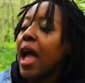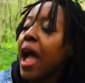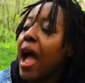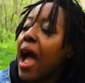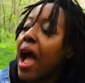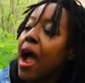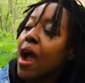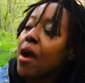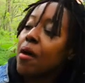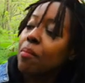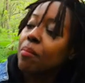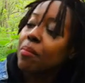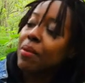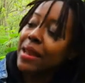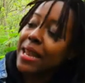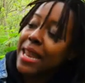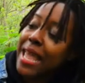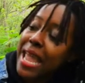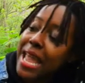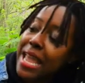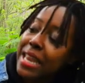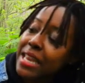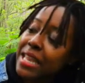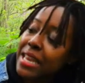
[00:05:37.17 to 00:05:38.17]
Our
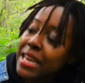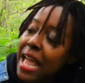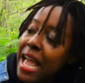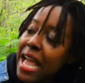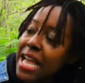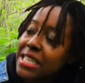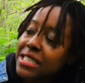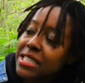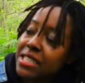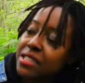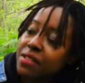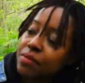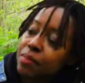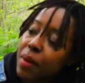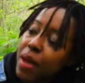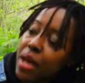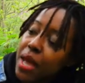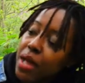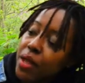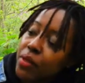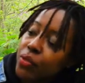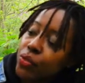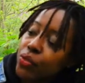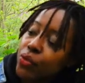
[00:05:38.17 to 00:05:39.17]
planet has
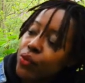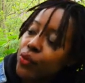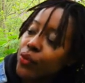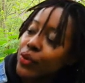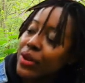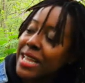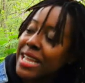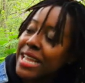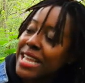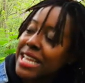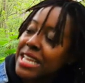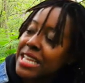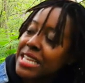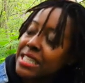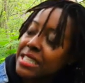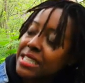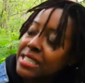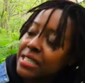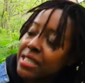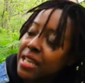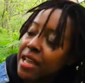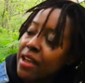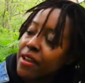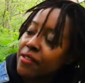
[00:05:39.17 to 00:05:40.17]
spun through
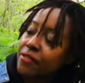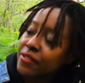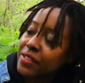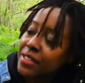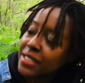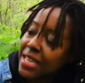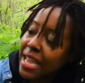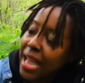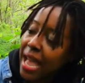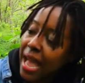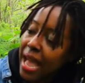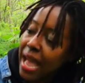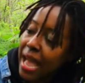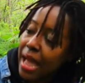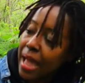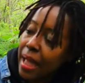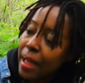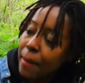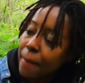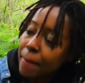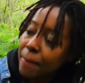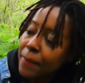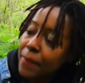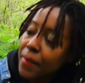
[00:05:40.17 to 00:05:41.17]
eons of
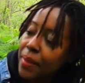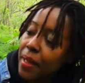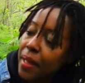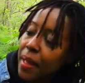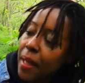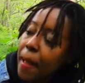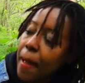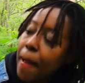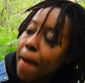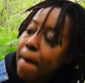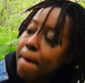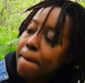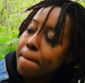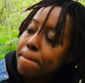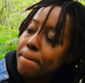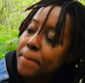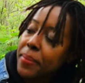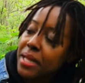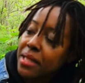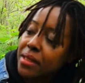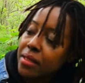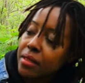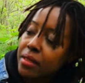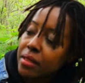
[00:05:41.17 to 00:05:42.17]
time,
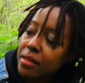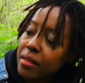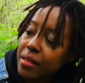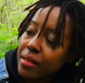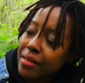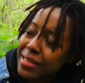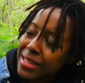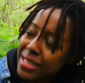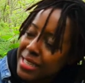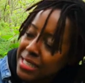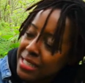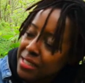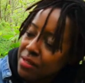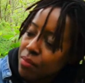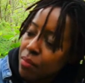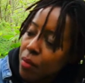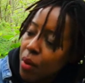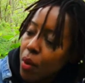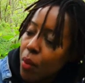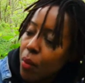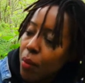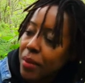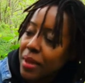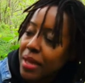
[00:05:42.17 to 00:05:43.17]
but this
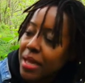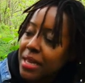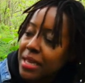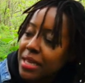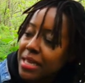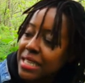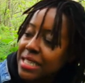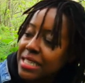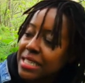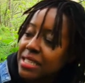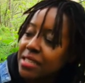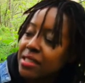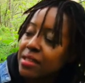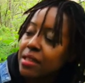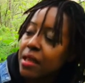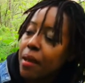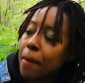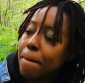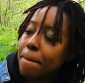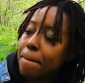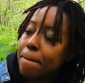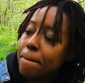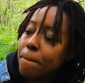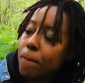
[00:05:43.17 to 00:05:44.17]
moment is the
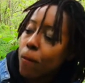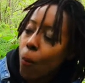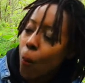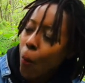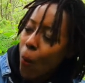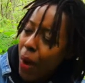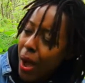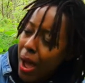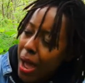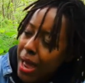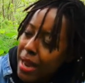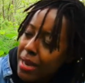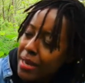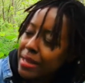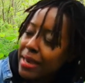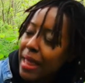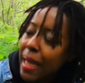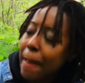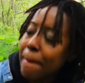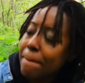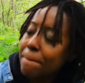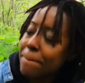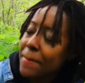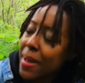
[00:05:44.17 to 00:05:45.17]
one
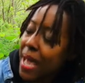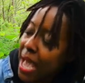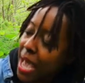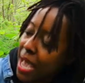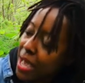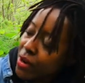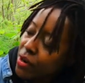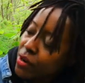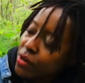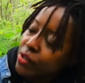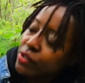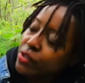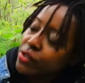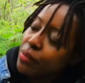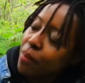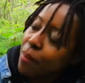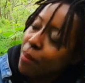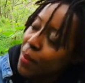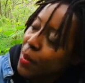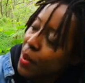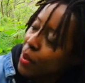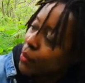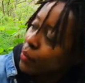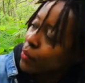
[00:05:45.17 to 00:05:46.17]
that matters
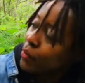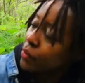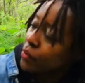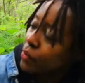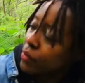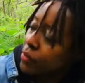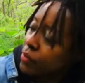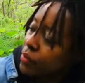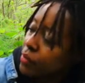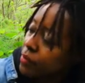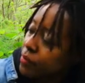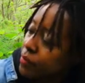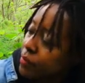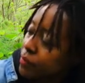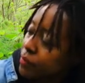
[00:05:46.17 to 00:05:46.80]
most.